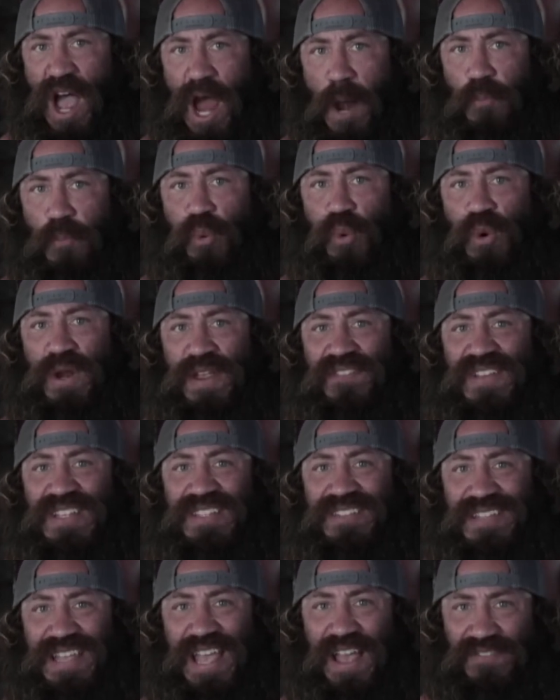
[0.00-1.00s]
I
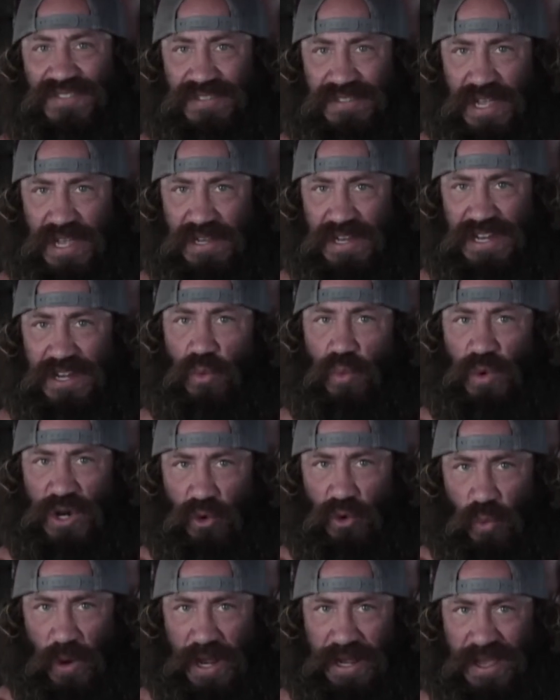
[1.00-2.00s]
previously have said in a
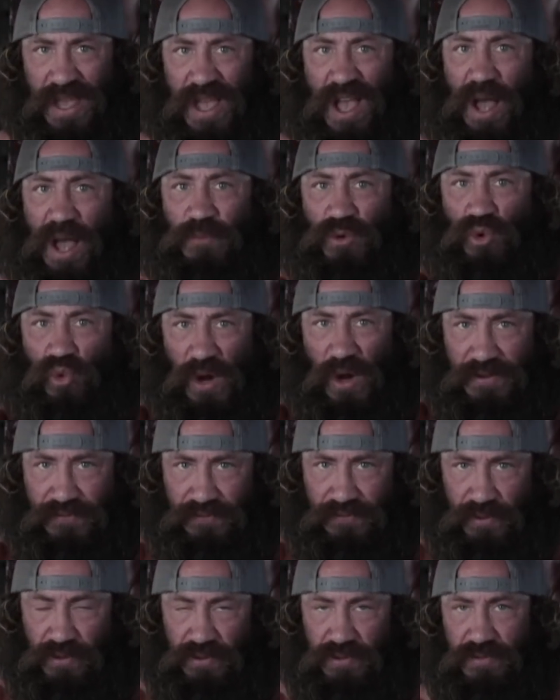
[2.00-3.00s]
weird way, I'm
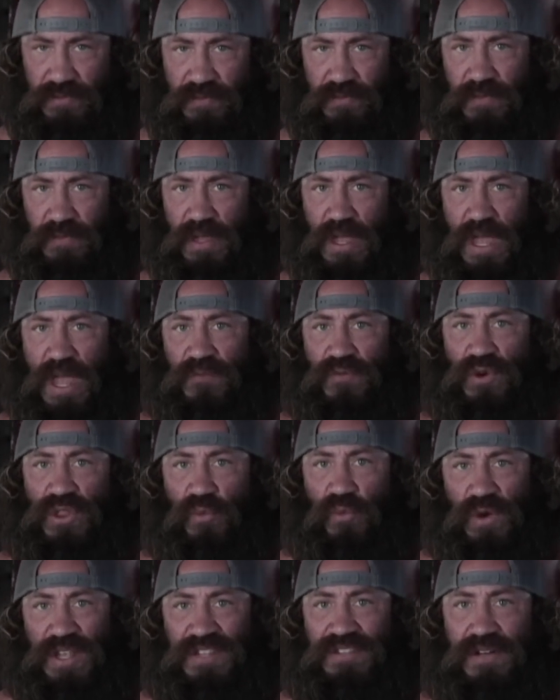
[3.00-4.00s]
grateful for
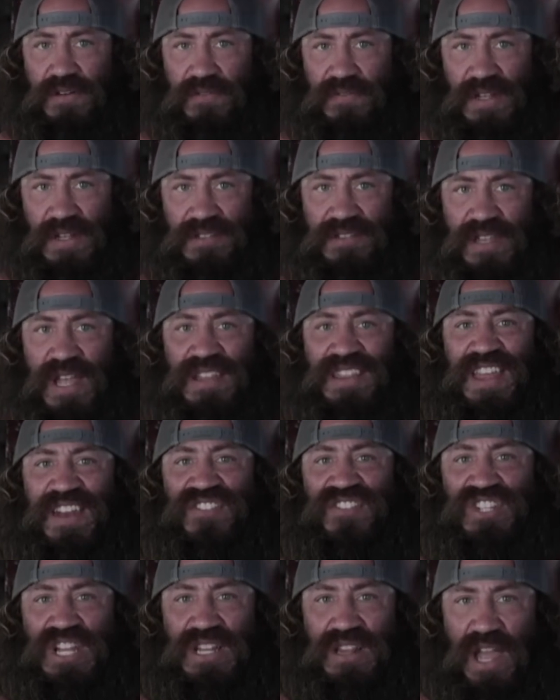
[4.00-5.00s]
the recent events that
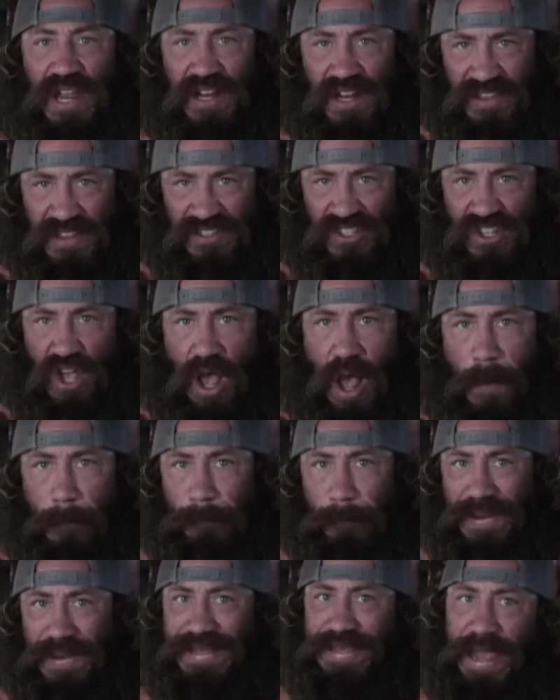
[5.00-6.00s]
have shed light on this
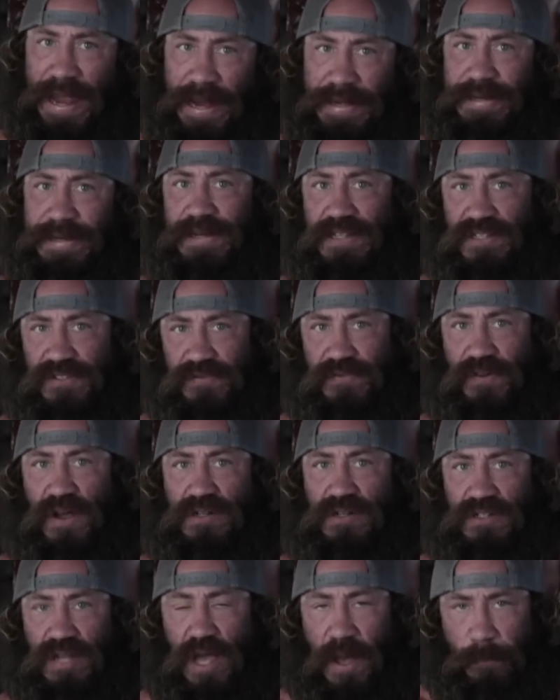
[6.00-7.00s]
complicated as
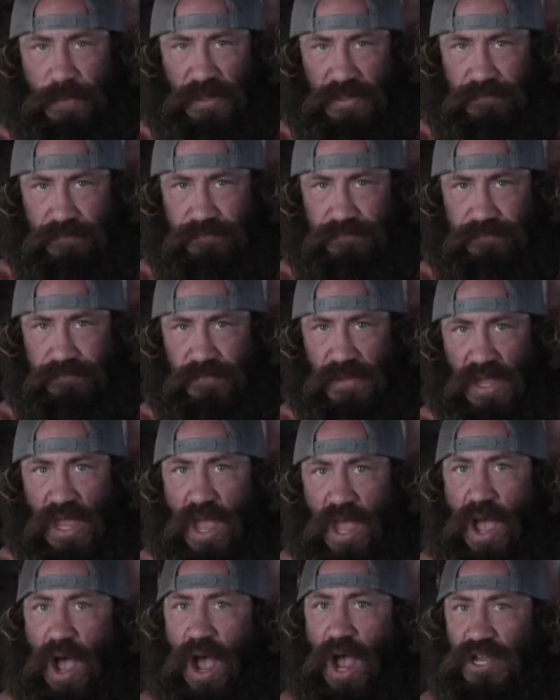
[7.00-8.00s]
fuck topic.
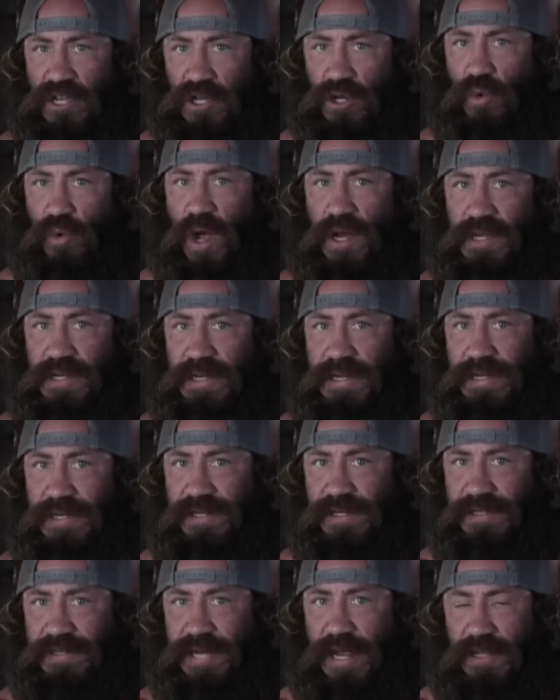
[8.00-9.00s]
I knew I
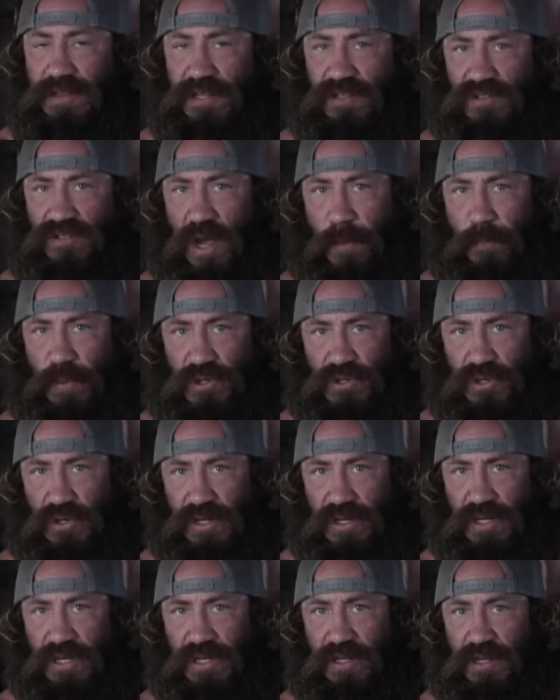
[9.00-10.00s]
needed to take this
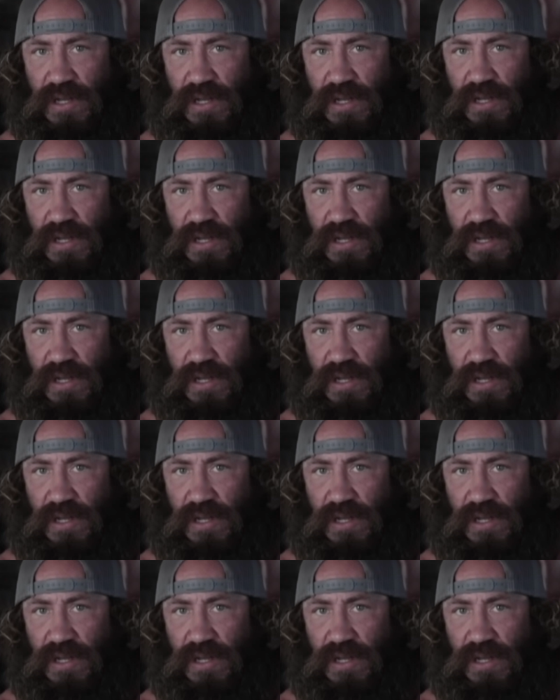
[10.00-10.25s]
opportunity.